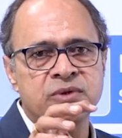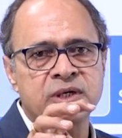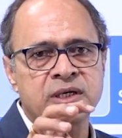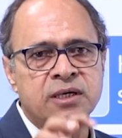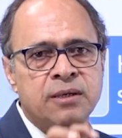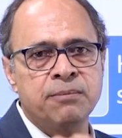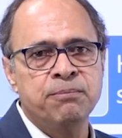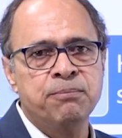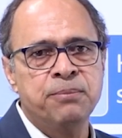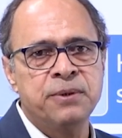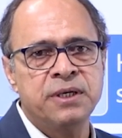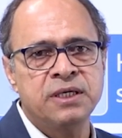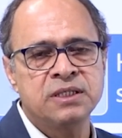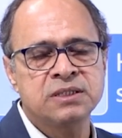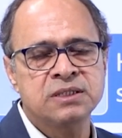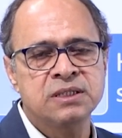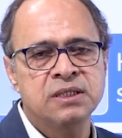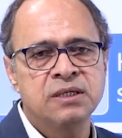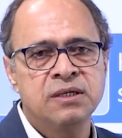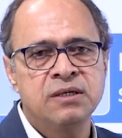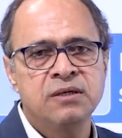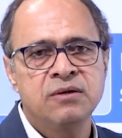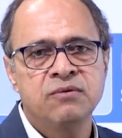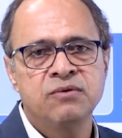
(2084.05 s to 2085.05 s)
companies
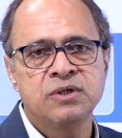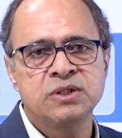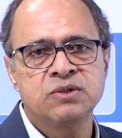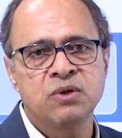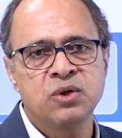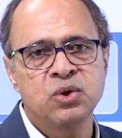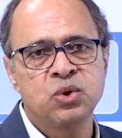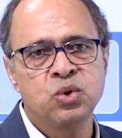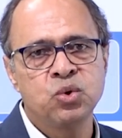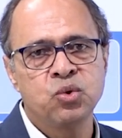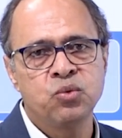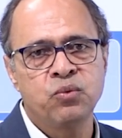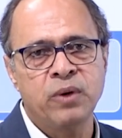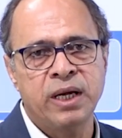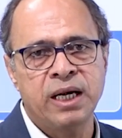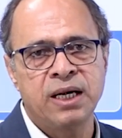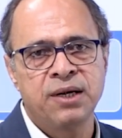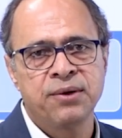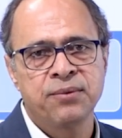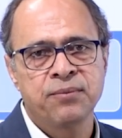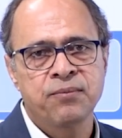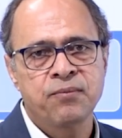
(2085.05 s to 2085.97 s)
which will do well,